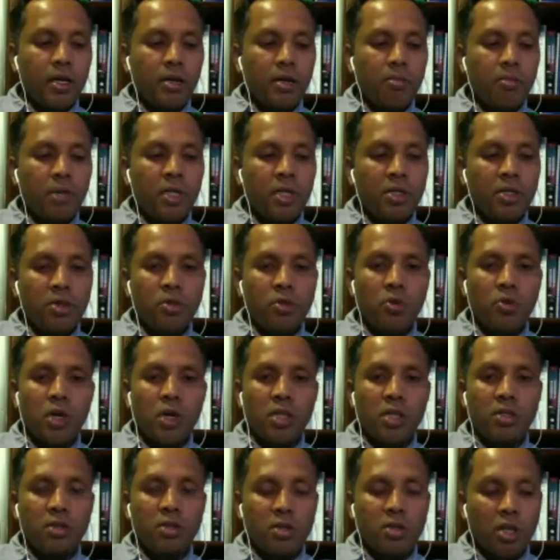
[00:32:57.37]
want to
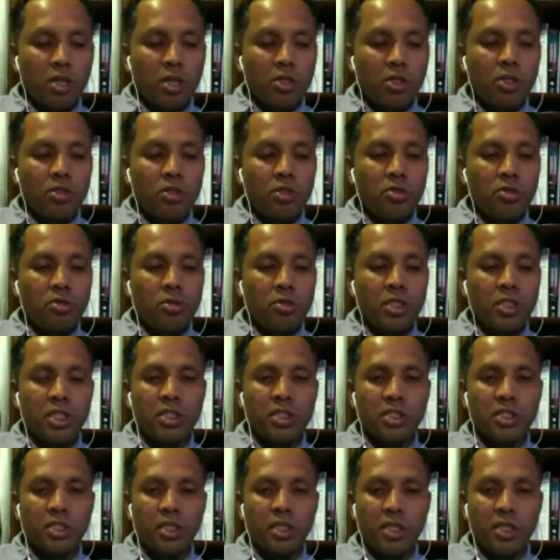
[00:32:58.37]
continue this current
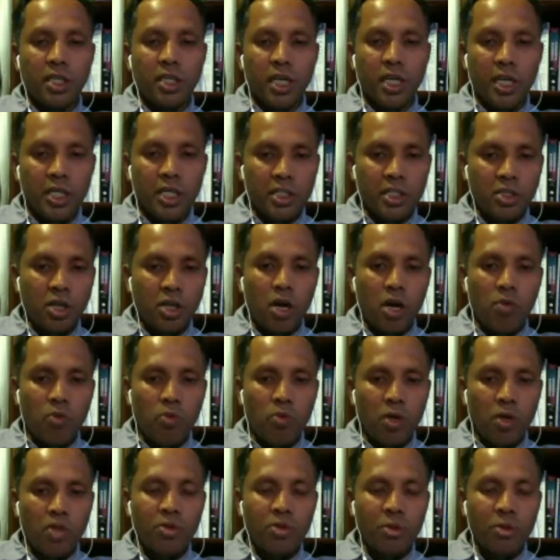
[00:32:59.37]
job, what you have
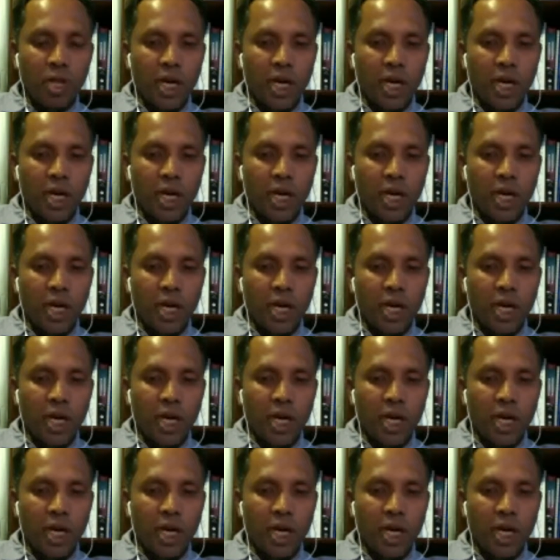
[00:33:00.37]
while you're